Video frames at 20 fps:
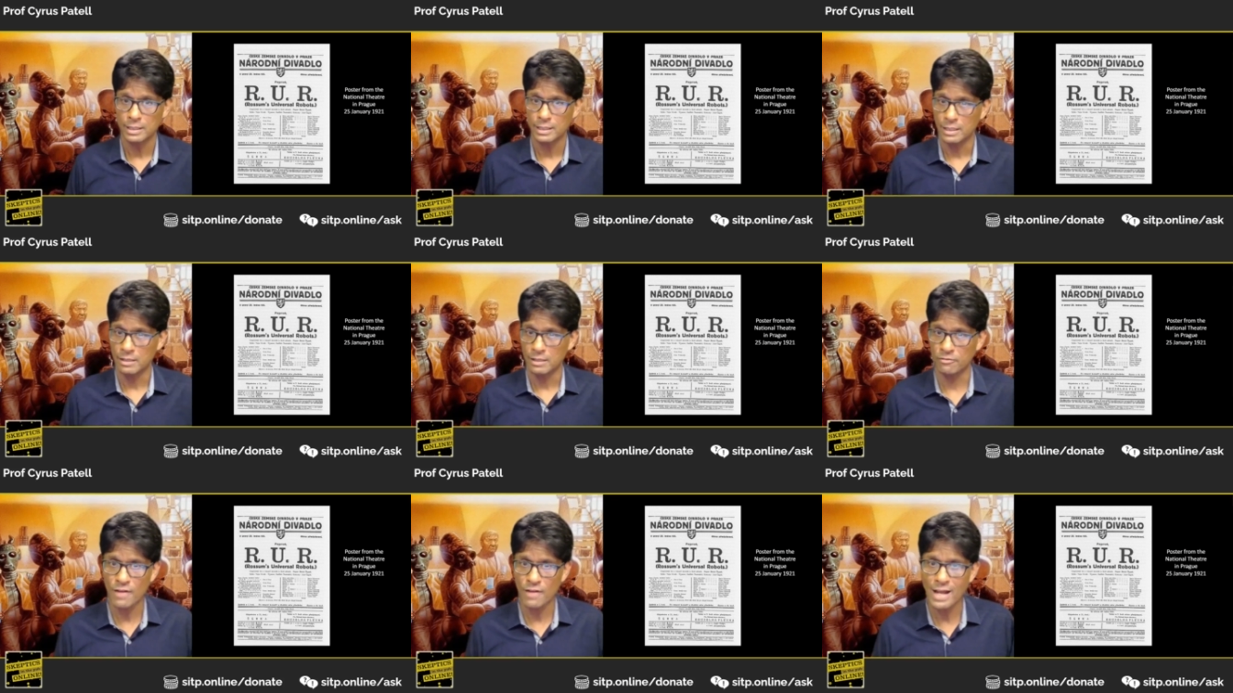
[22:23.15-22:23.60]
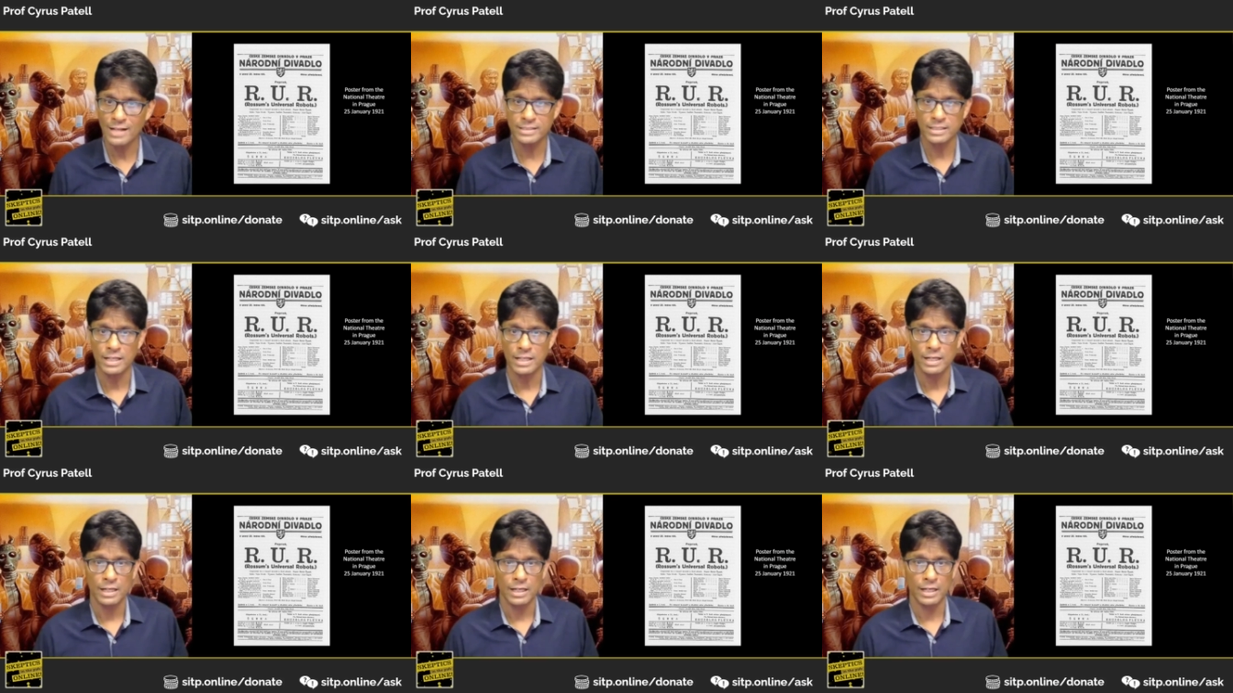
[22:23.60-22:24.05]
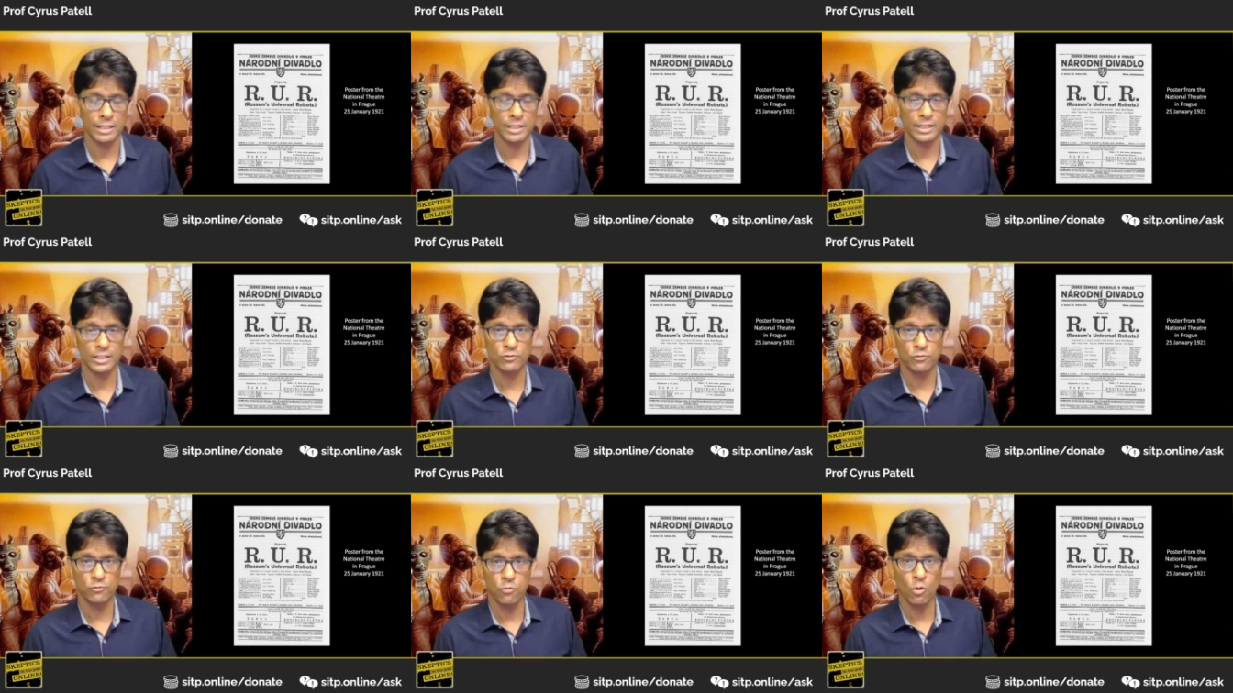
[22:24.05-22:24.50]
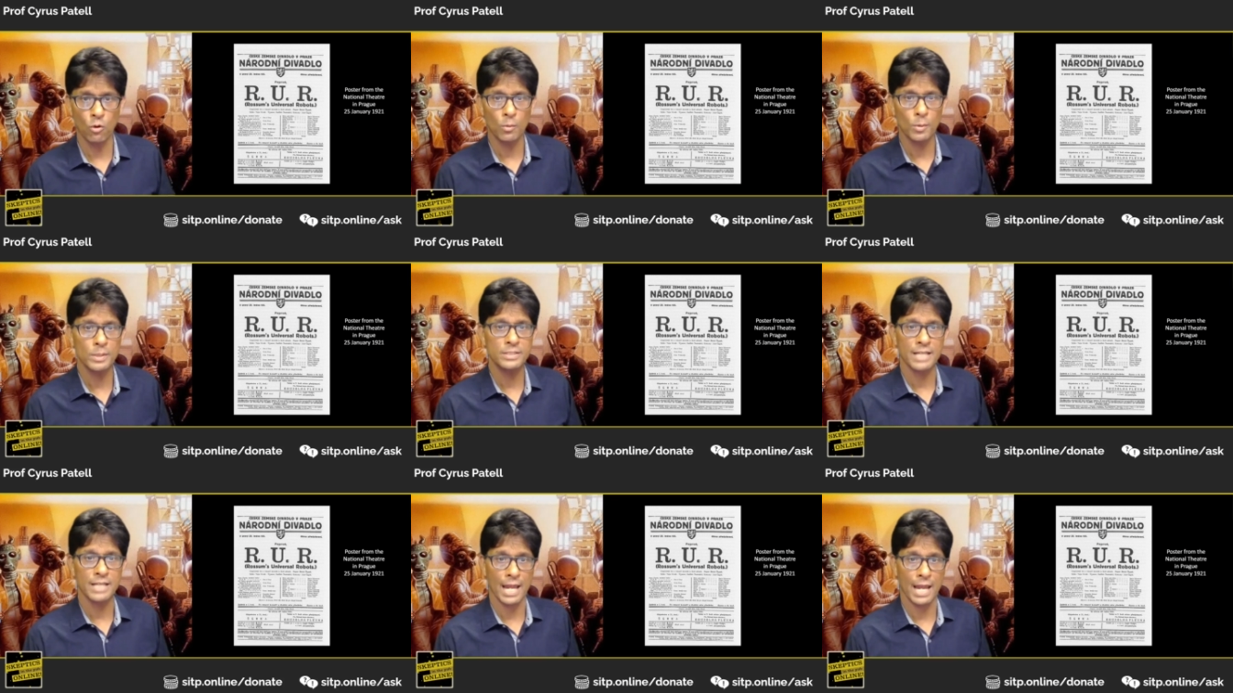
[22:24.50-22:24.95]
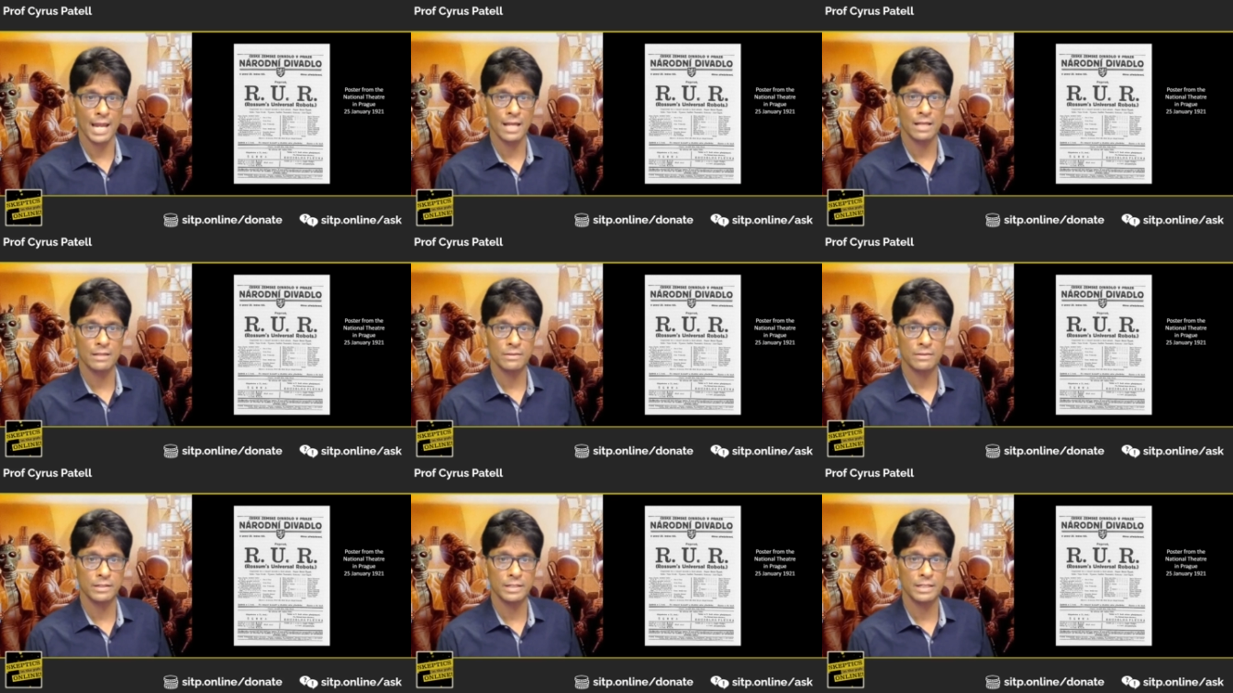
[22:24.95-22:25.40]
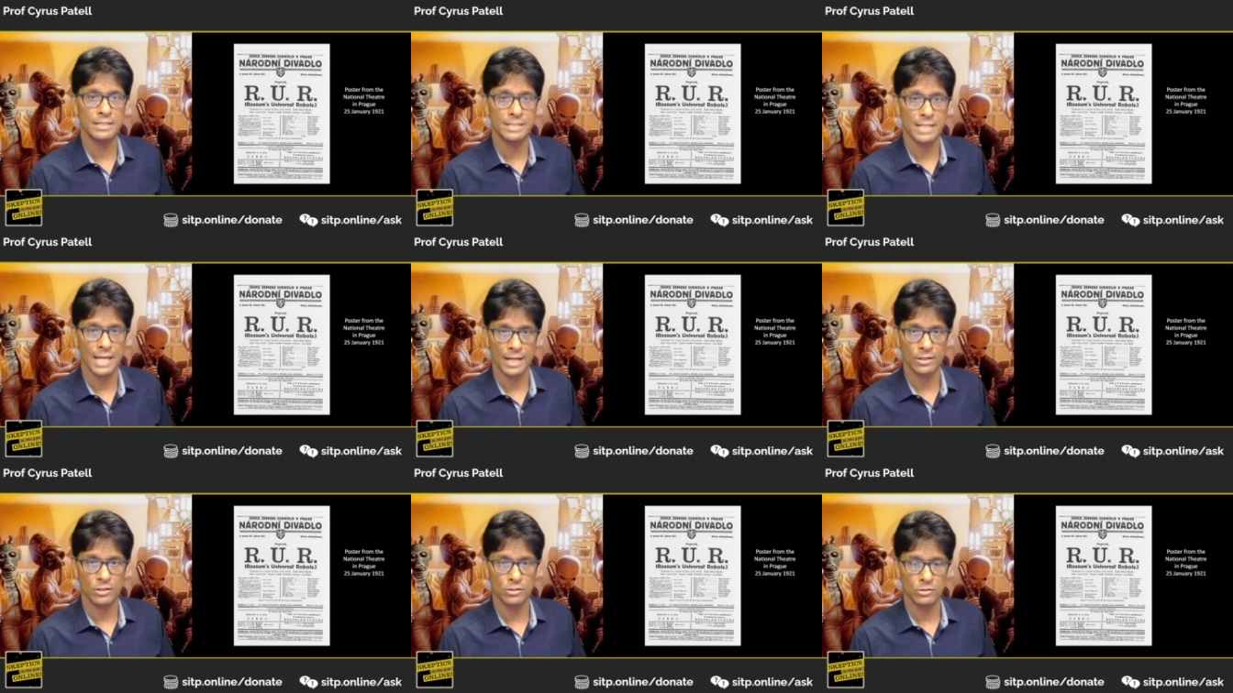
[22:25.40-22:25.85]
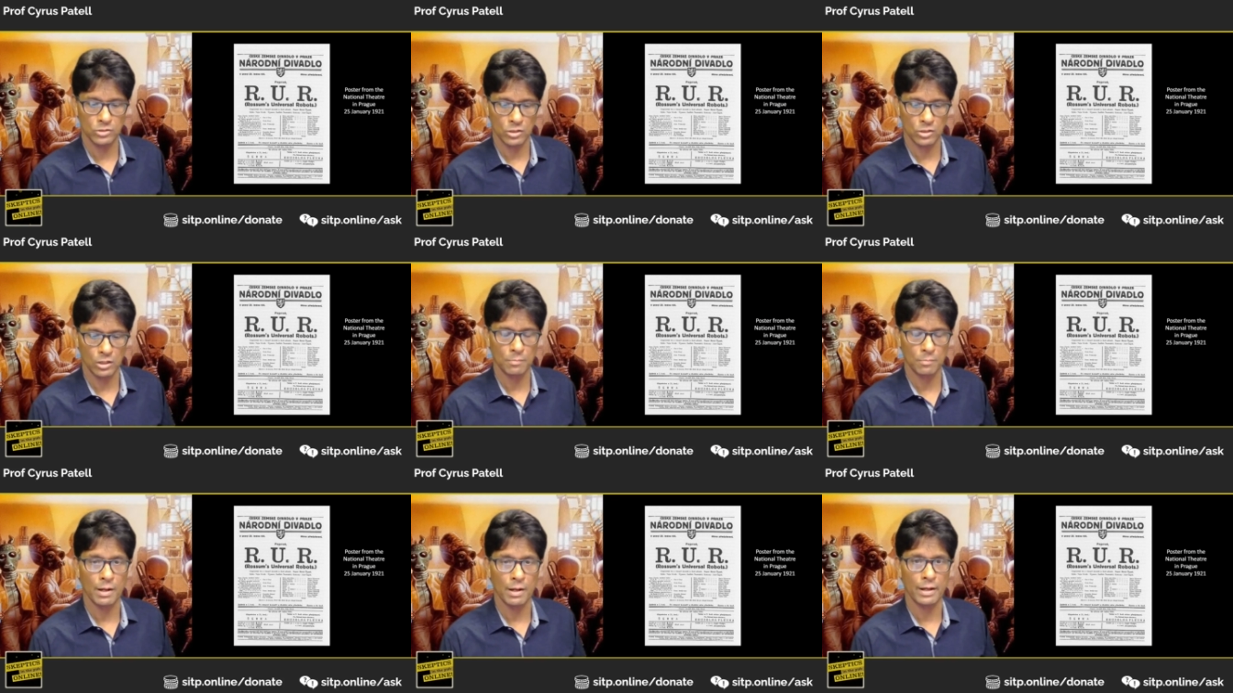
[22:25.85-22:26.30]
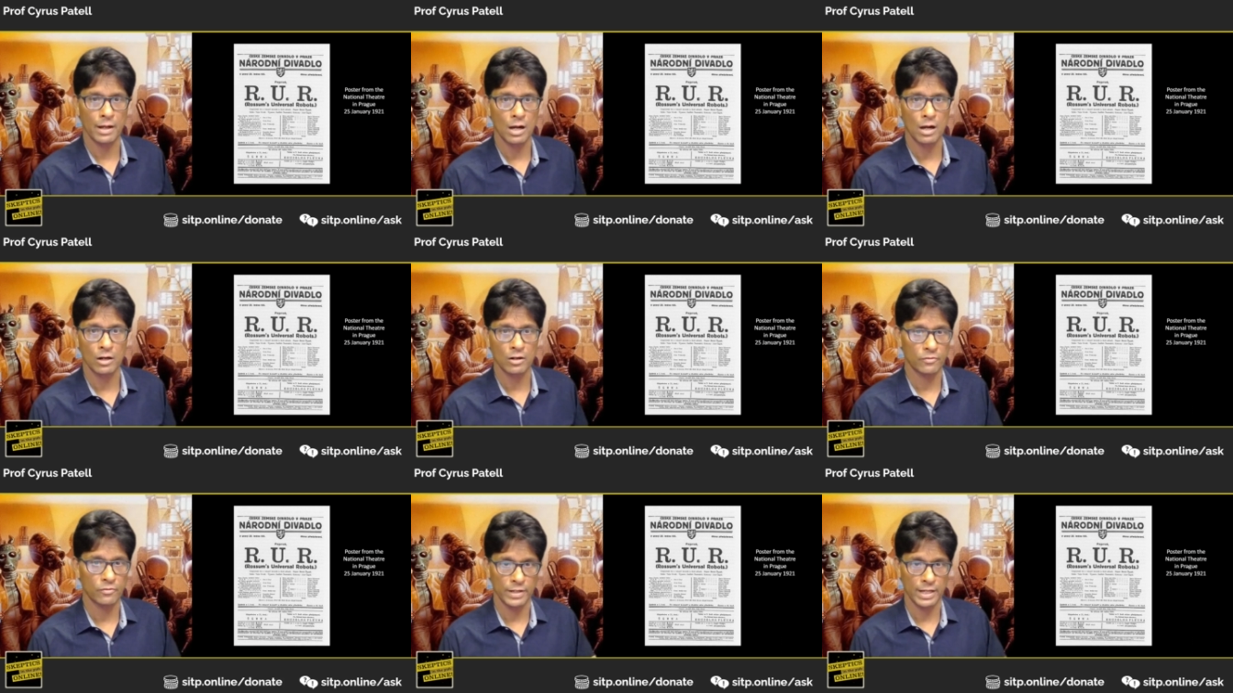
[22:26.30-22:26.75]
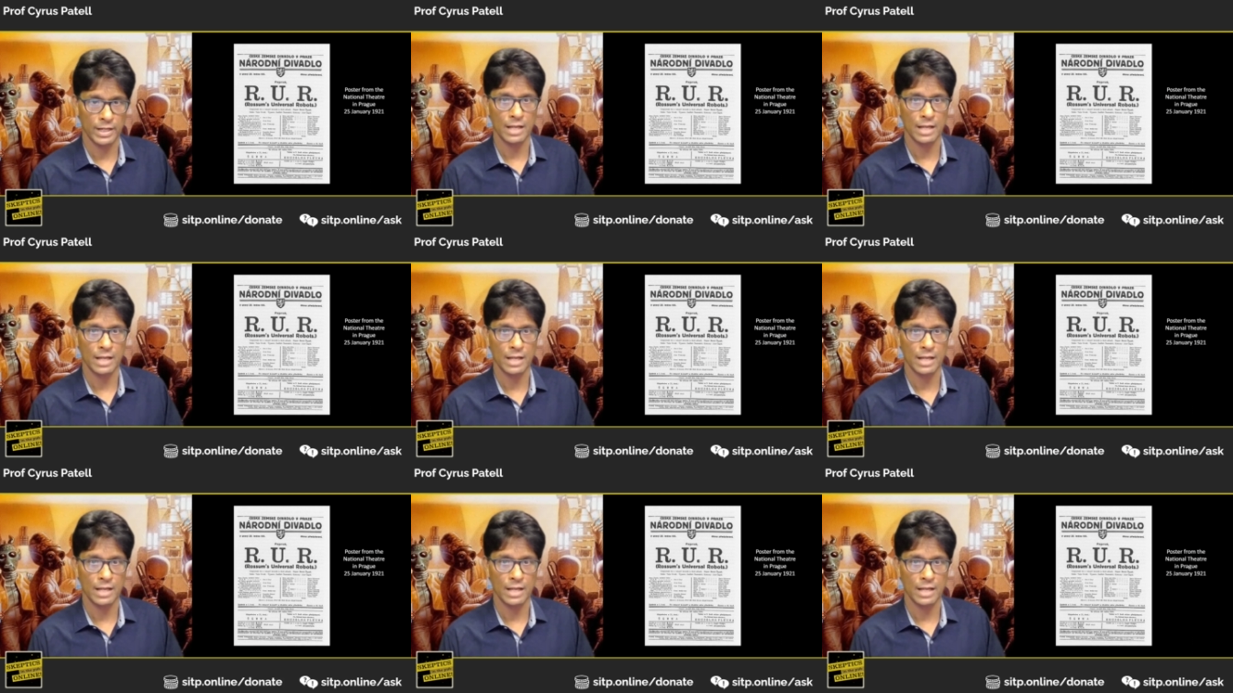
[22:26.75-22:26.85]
In fact, in his foreword to Anthony Daniels' autobiography,